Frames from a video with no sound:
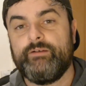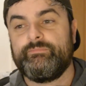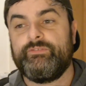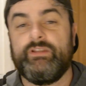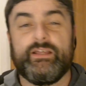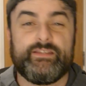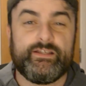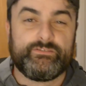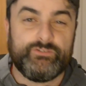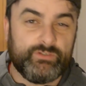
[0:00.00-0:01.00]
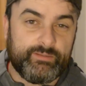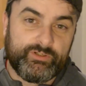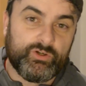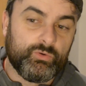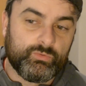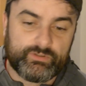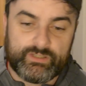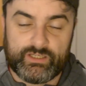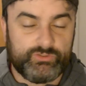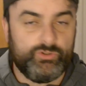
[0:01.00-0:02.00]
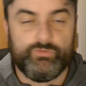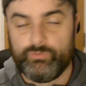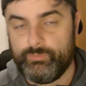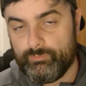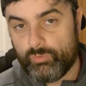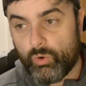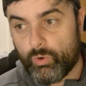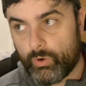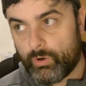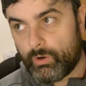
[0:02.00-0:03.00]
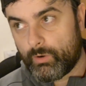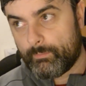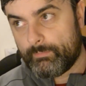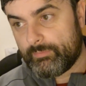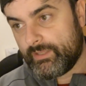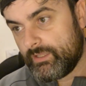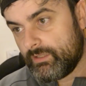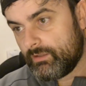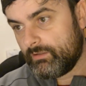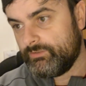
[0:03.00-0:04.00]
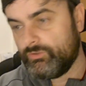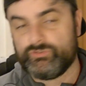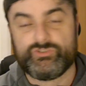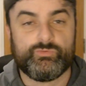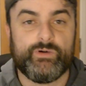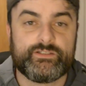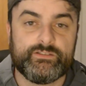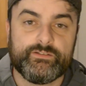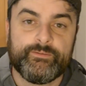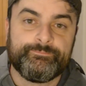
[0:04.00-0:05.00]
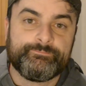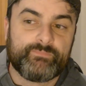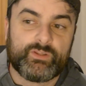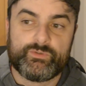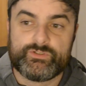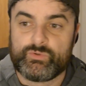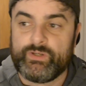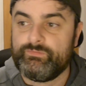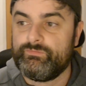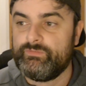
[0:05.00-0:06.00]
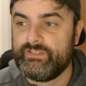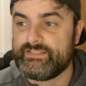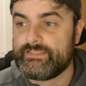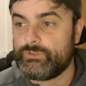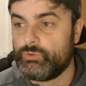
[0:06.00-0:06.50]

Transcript: If you like that, let me know. I could do a few more, maybe. It's just watching, which is quite easy to